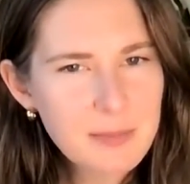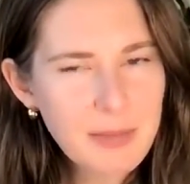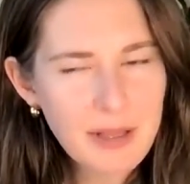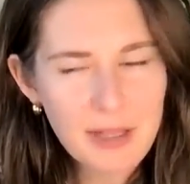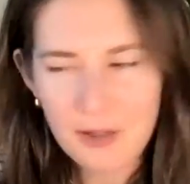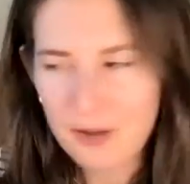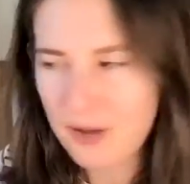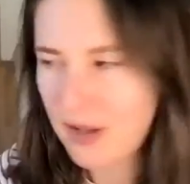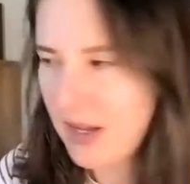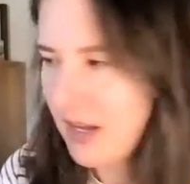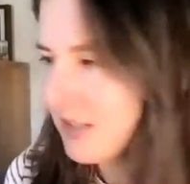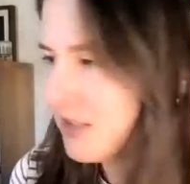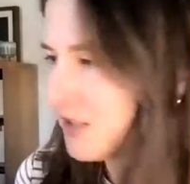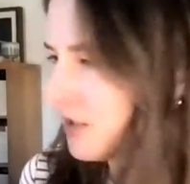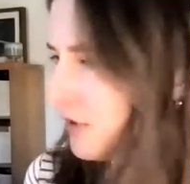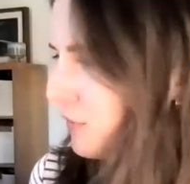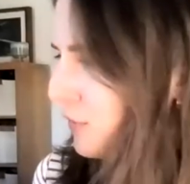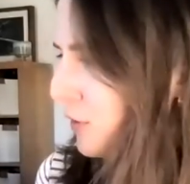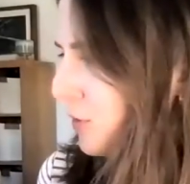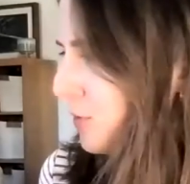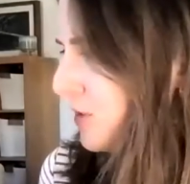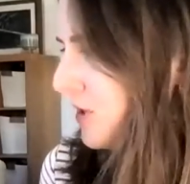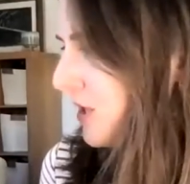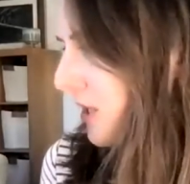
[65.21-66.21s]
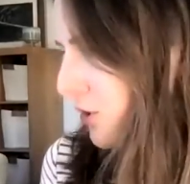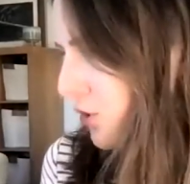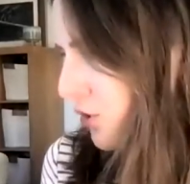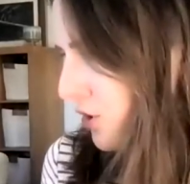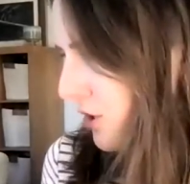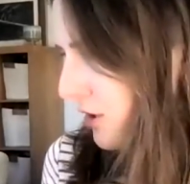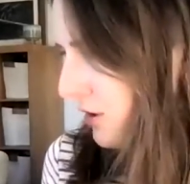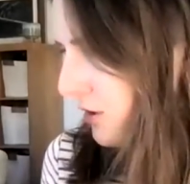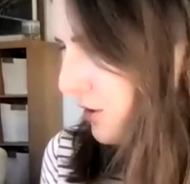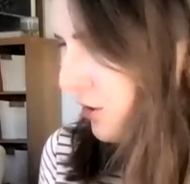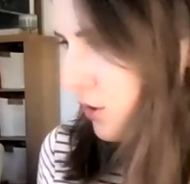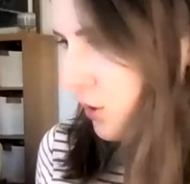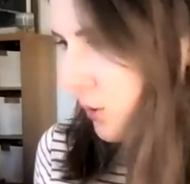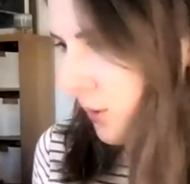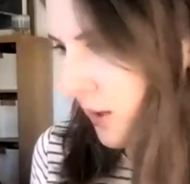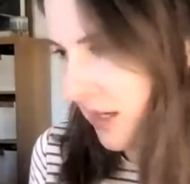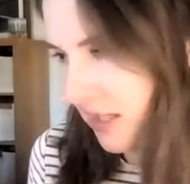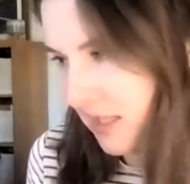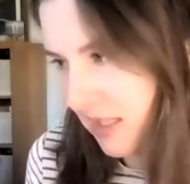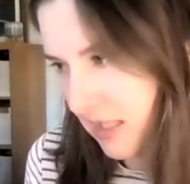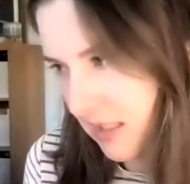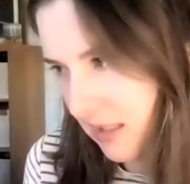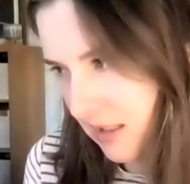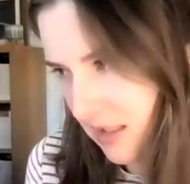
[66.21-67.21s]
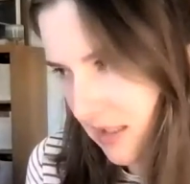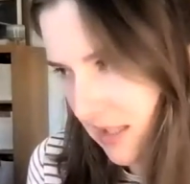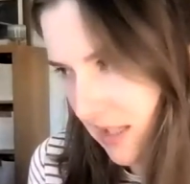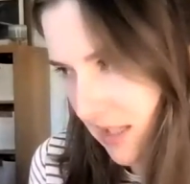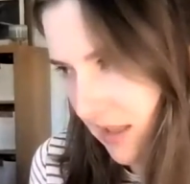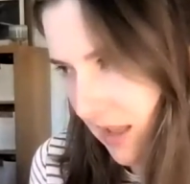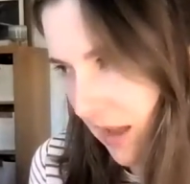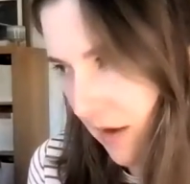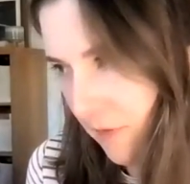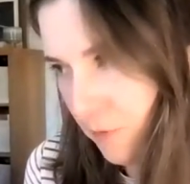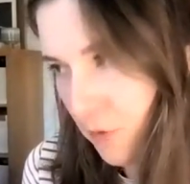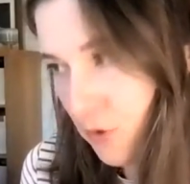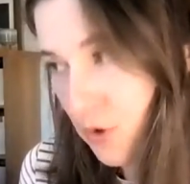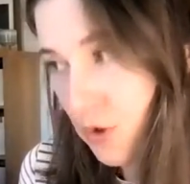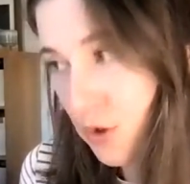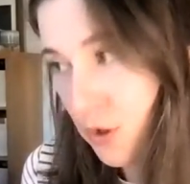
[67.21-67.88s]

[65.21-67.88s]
malolactic fermentation, though I can't say that for